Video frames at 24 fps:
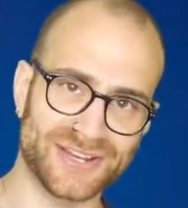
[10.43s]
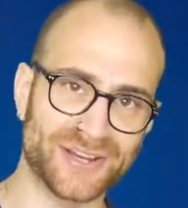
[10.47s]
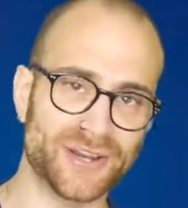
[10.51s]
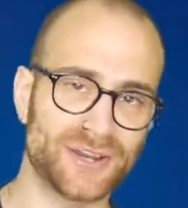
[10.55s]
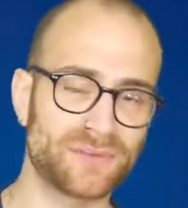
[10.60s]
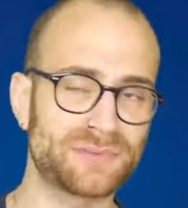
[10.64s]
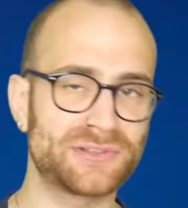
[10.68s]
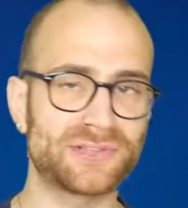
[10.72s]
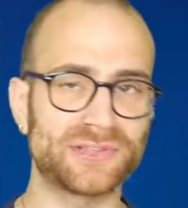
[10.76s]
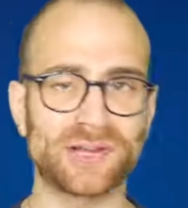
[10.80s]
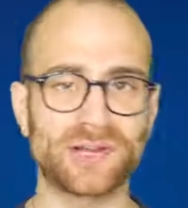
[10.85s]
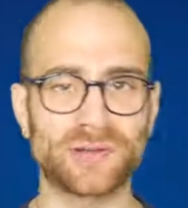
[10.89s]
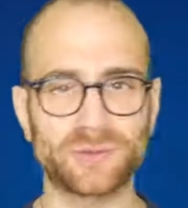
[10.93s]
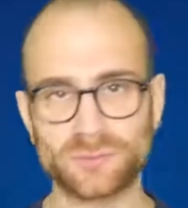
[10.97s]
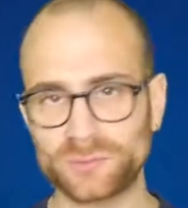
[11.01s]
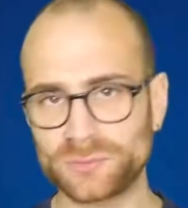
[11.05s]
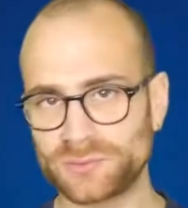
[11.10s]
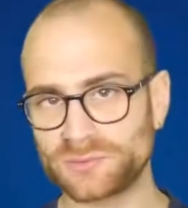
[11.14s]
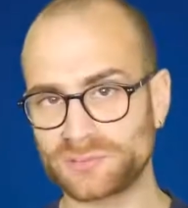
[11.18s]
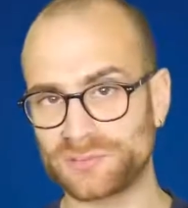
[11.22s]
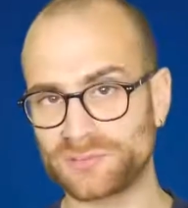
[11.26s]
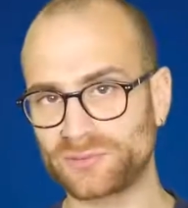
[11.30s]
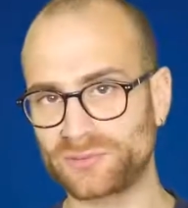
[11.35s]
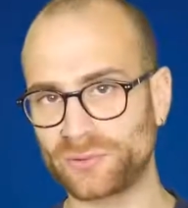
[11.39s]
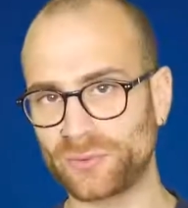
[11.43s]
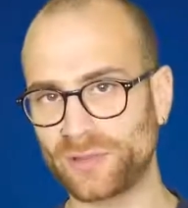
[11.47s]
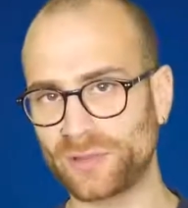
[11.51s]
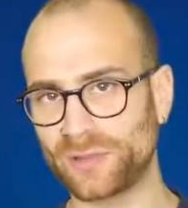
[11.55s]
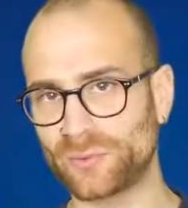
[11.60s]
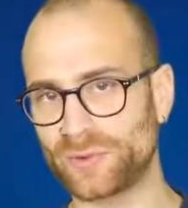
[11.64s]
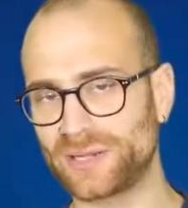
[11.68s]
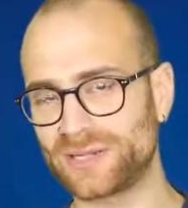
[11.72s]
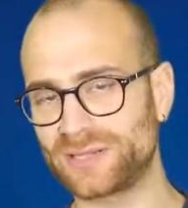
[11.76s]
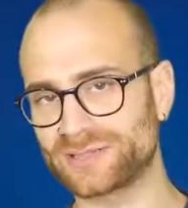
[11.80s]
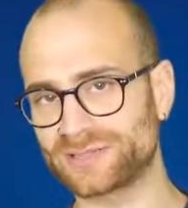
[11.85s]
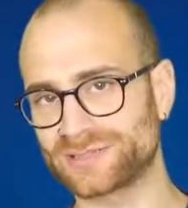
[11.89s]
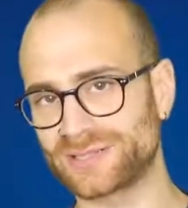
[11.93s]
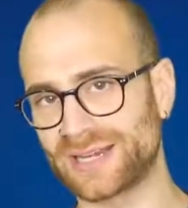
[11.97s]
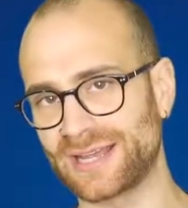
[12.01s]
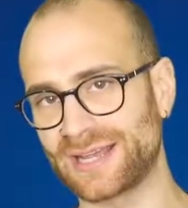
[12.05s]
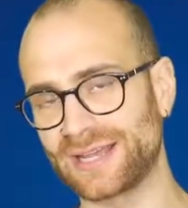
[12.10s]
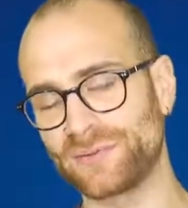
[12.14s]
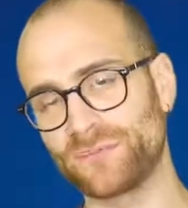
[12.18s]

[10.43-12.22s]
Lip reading: I hope you are all doing well today,